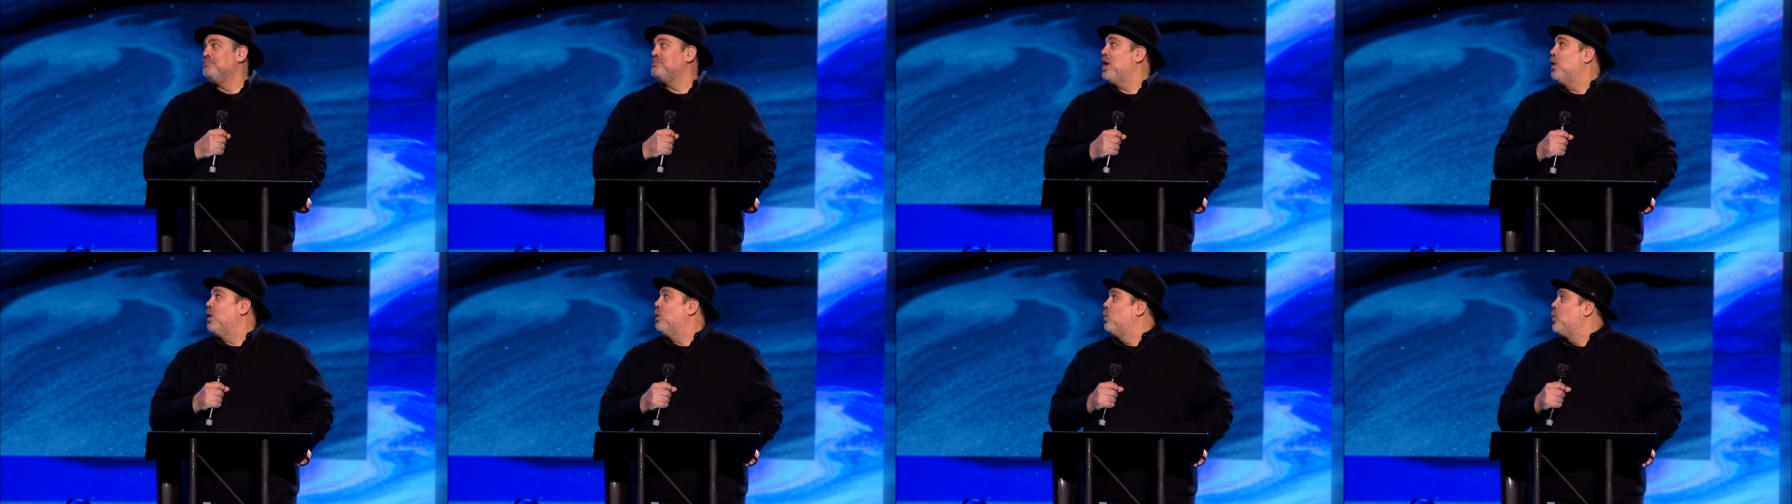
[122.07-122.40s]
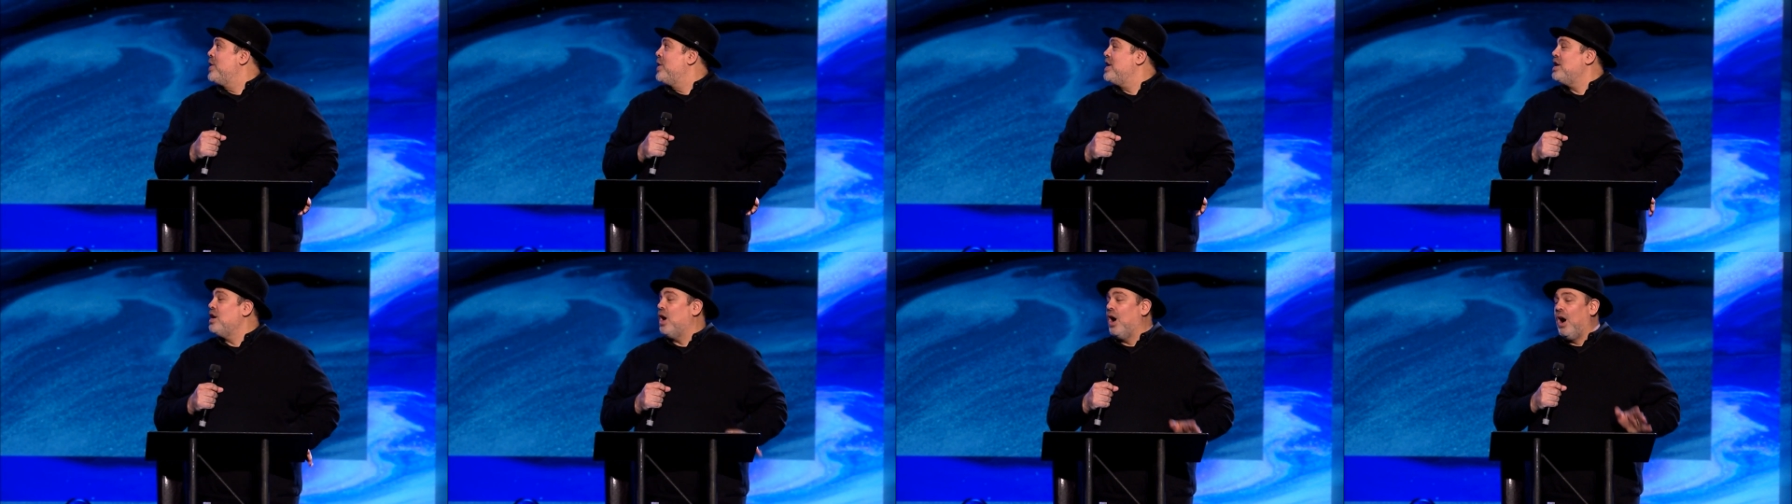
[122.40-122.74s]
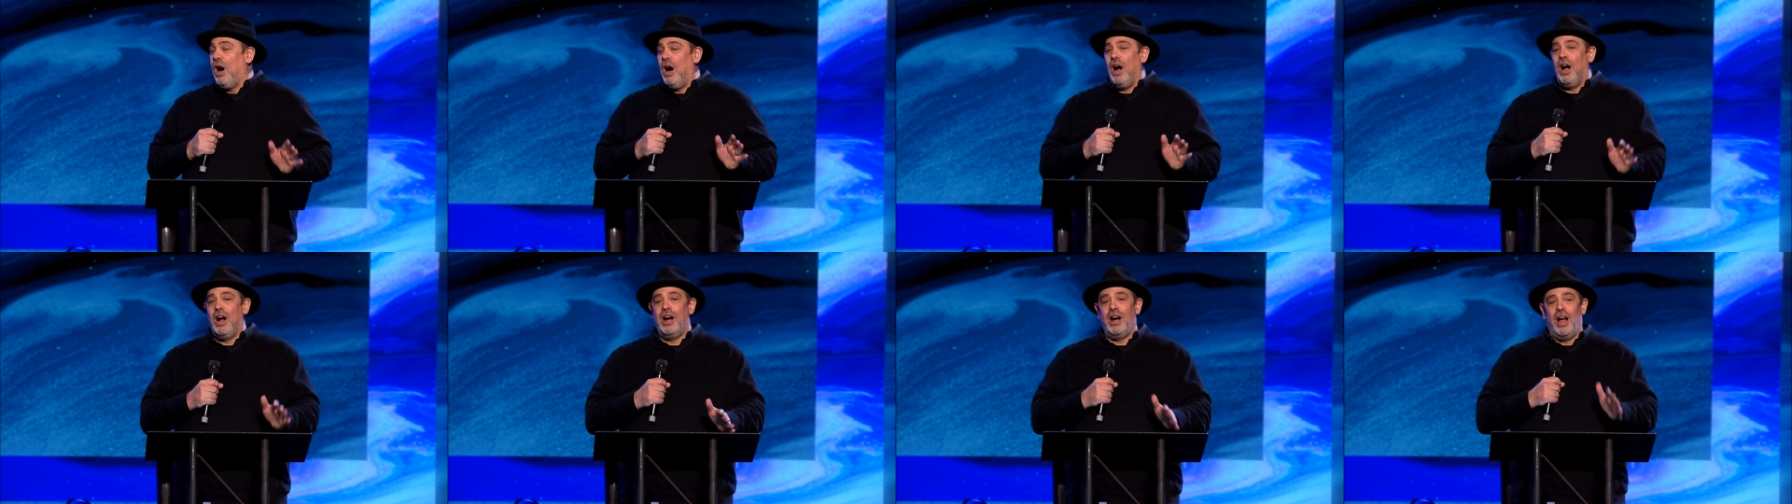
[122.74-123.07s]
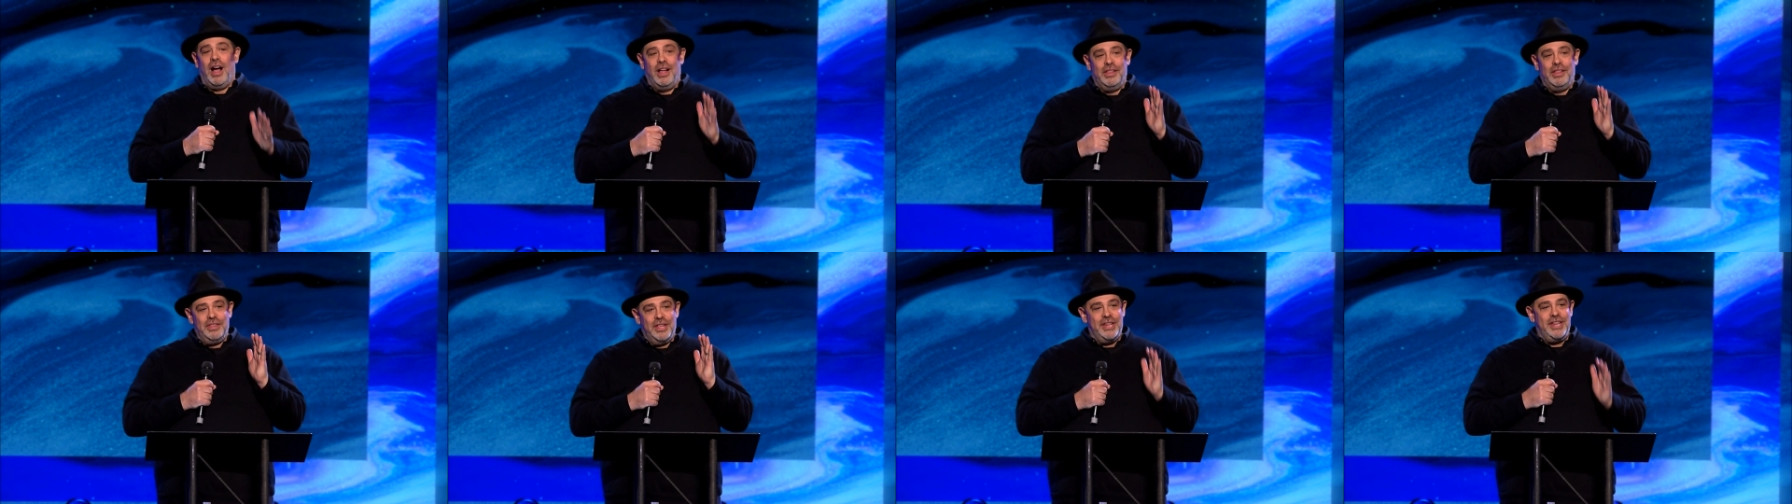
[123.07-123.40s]
that we are
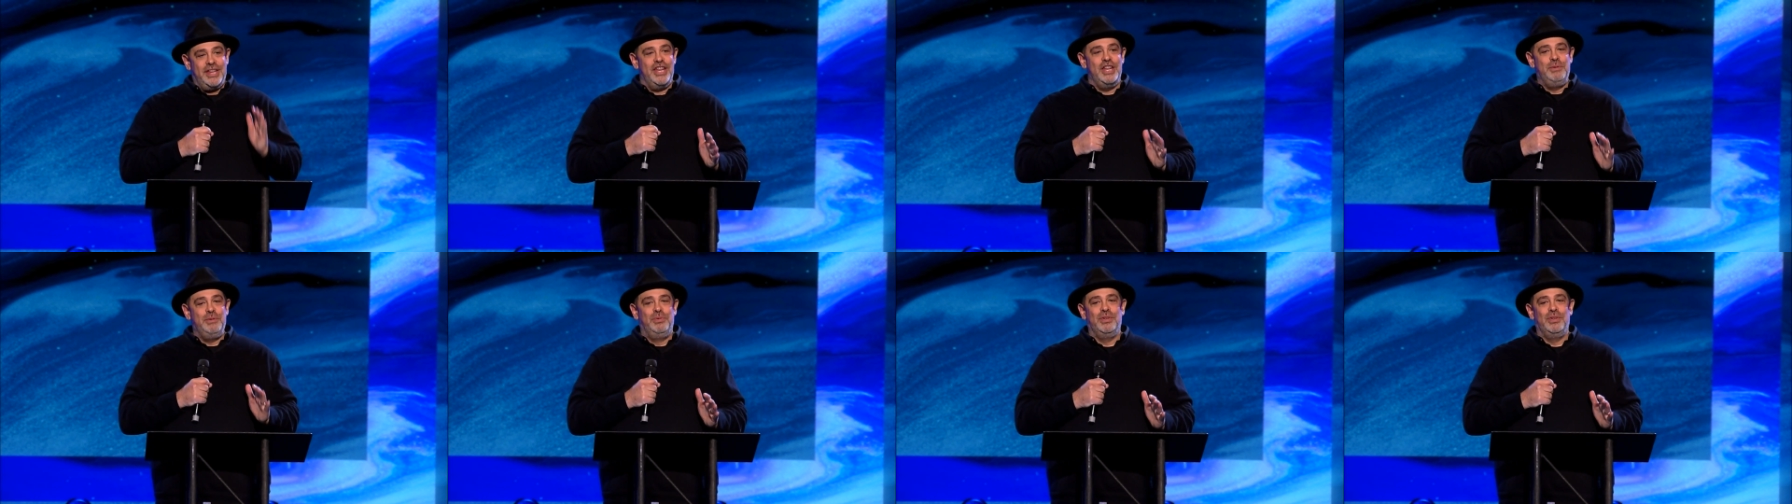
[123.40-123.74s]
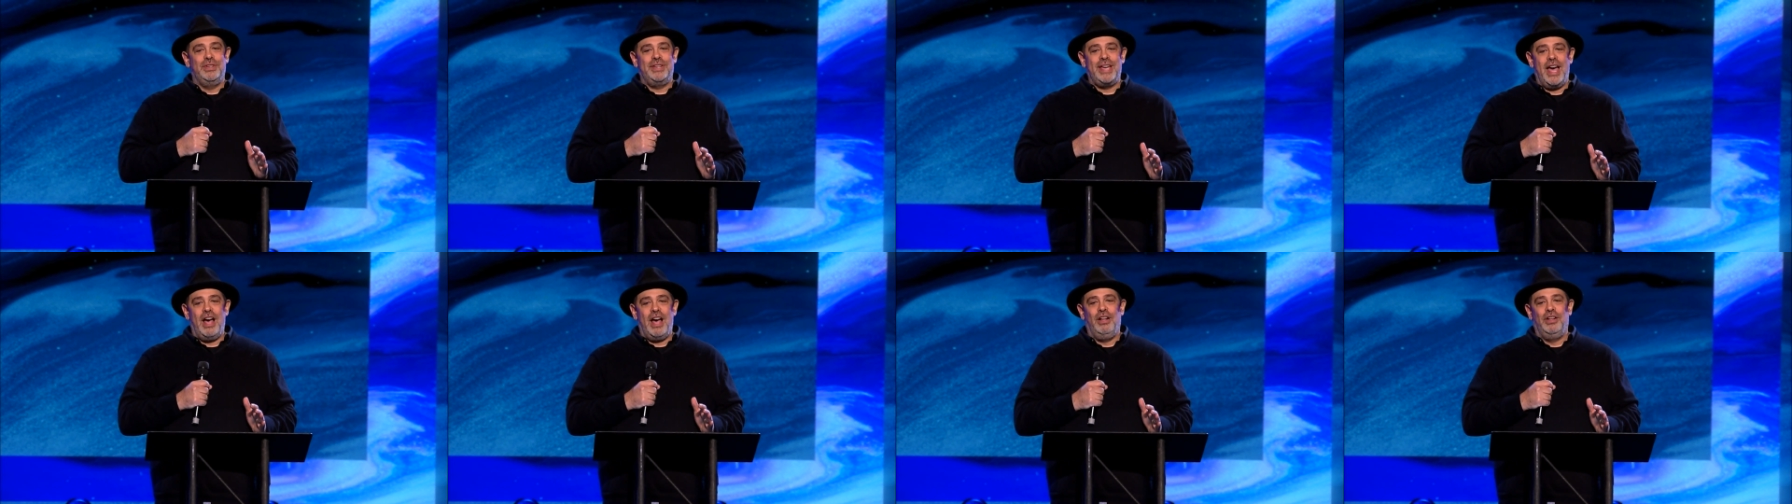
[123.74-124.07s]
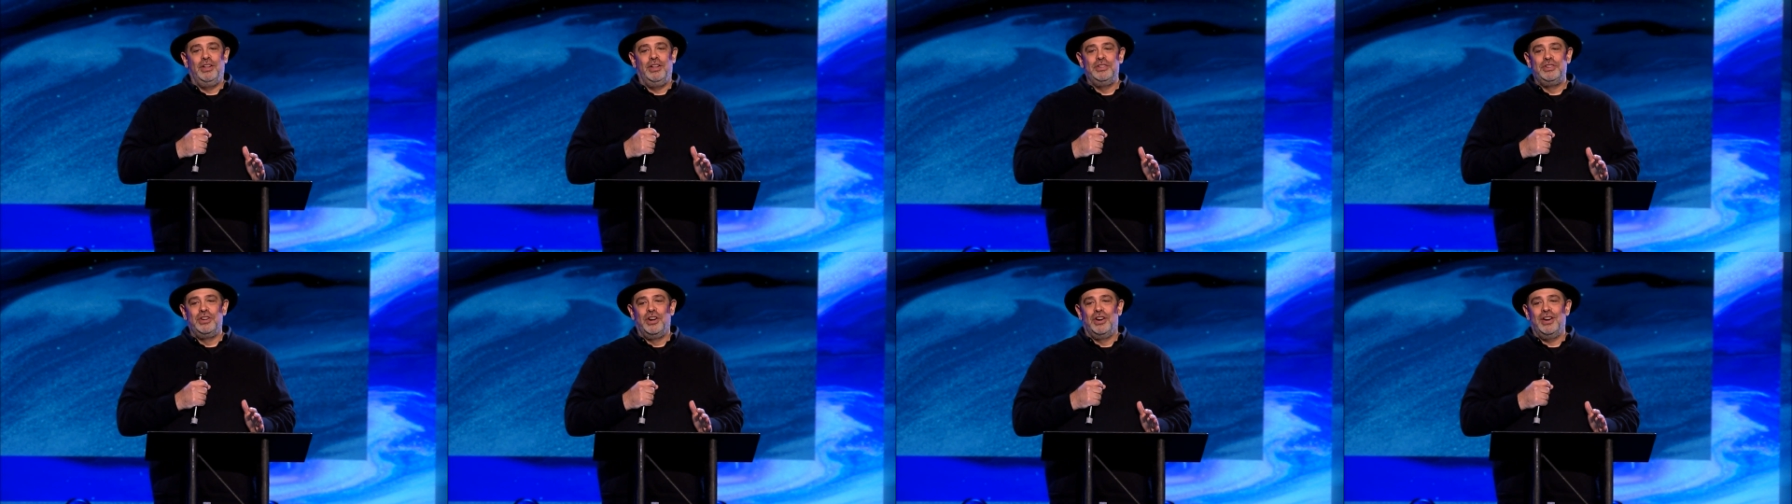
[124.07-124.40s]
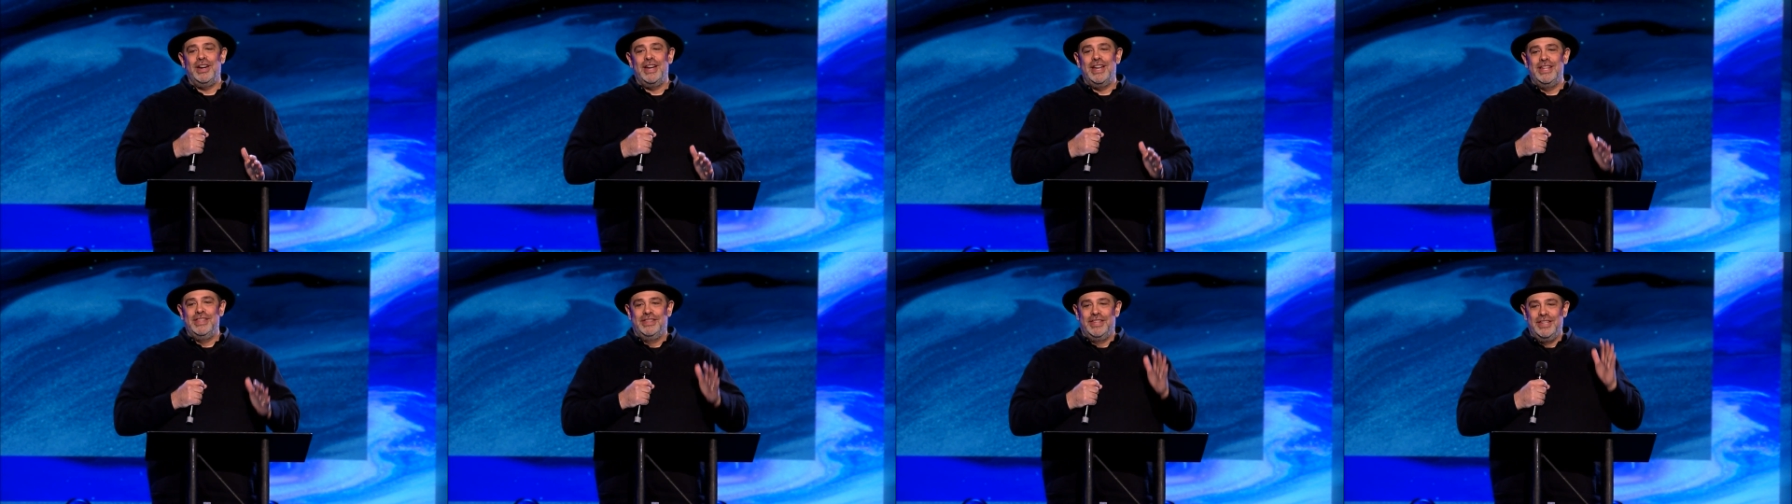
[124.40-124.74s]
on the Hebrew
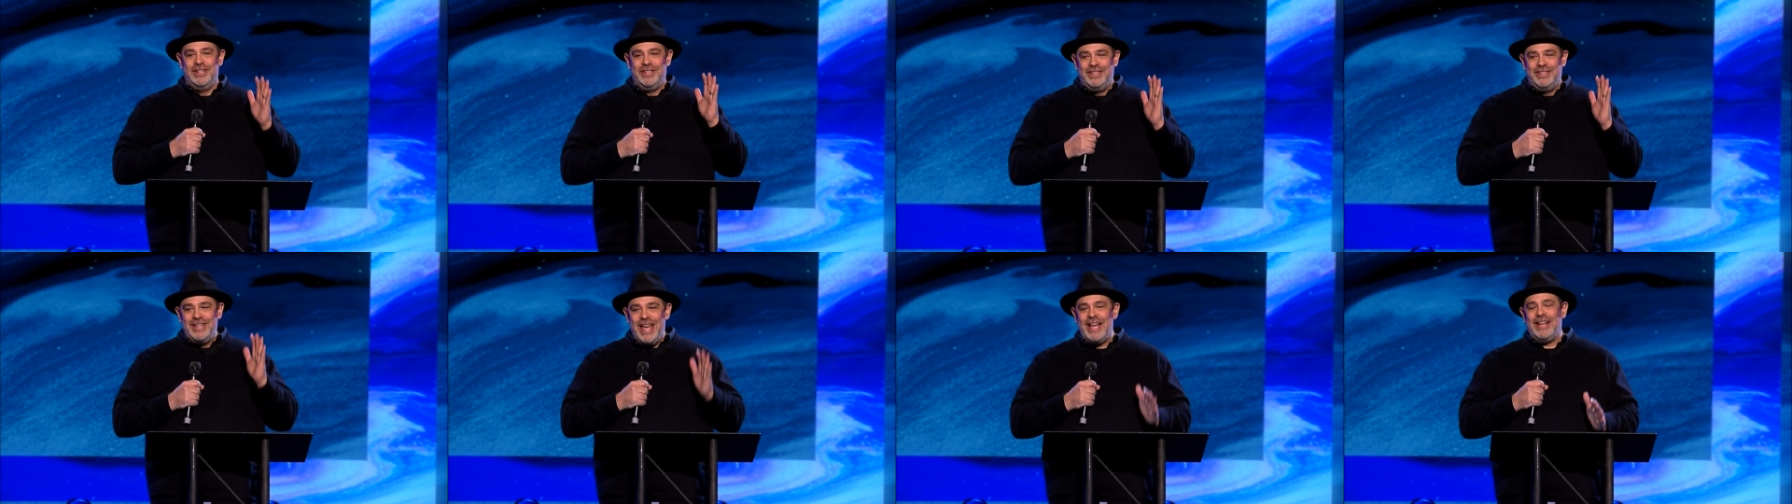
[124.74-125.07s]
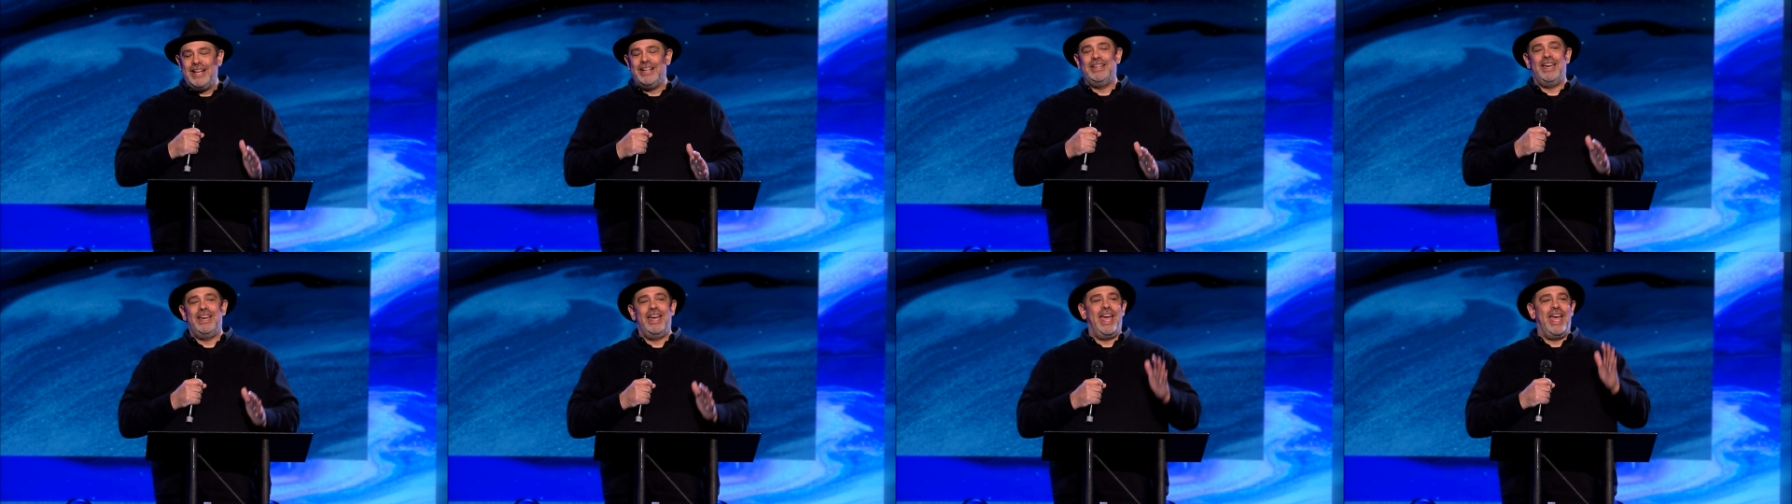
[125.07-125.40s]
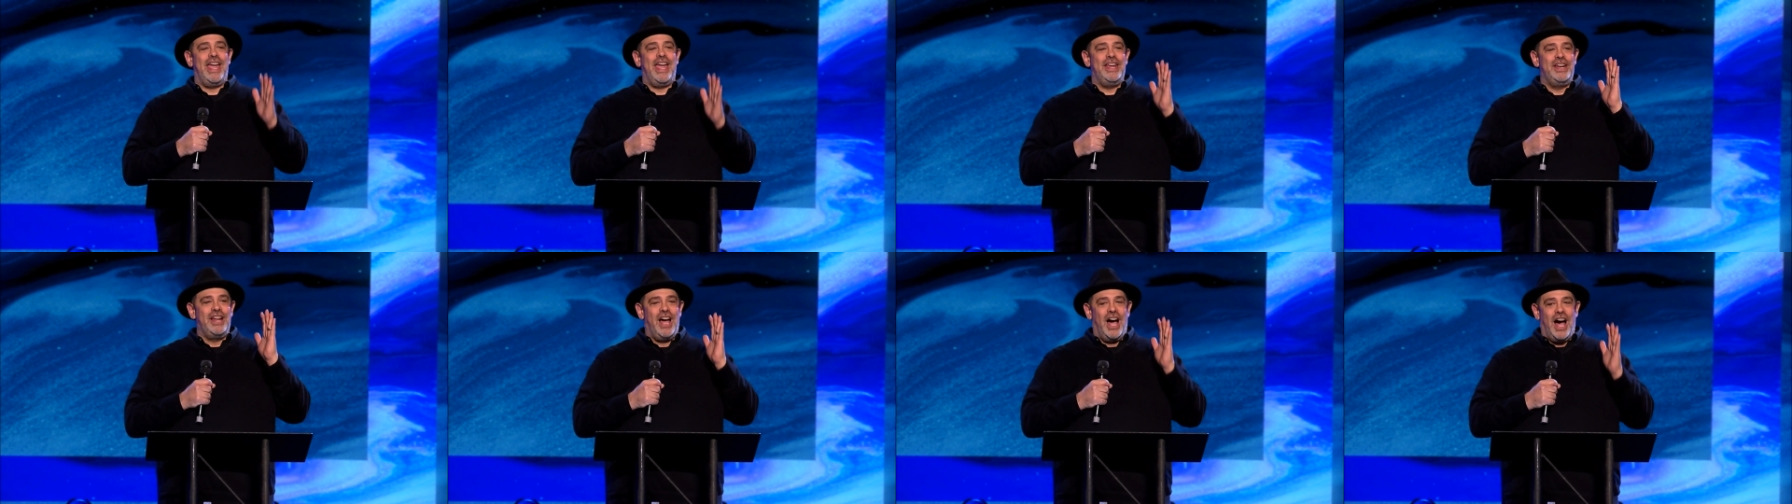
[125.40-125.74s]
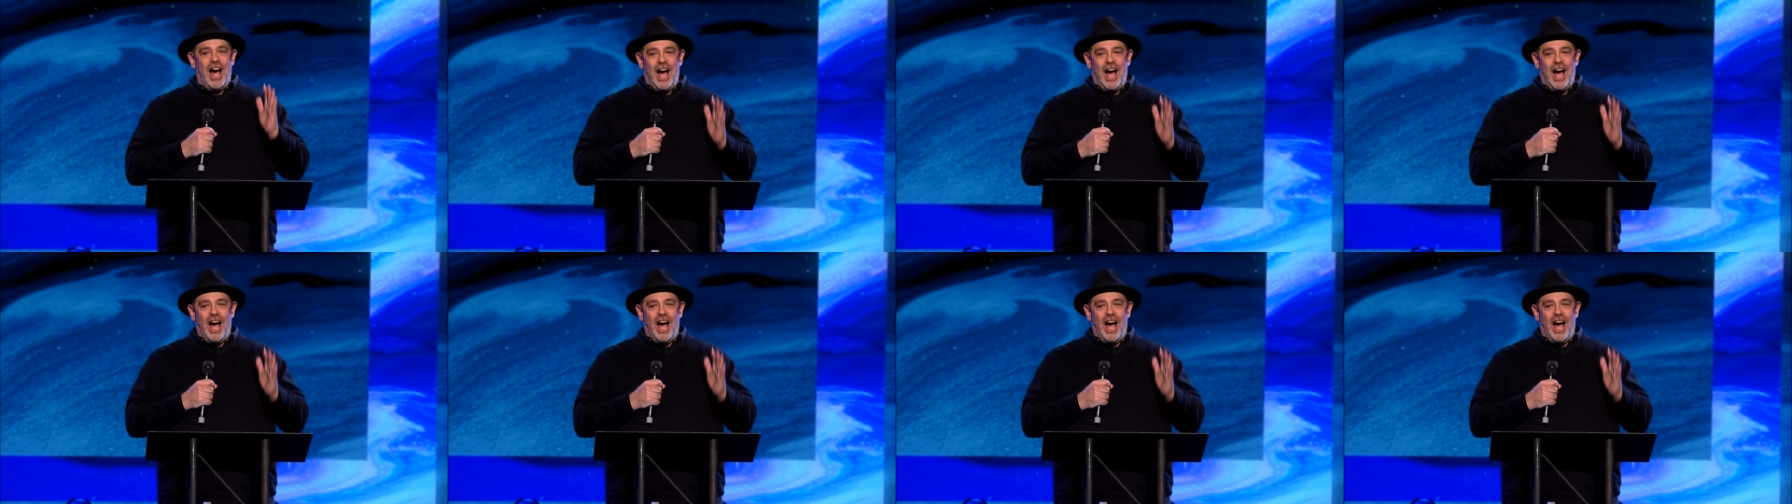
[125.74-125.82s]
calendar in the decade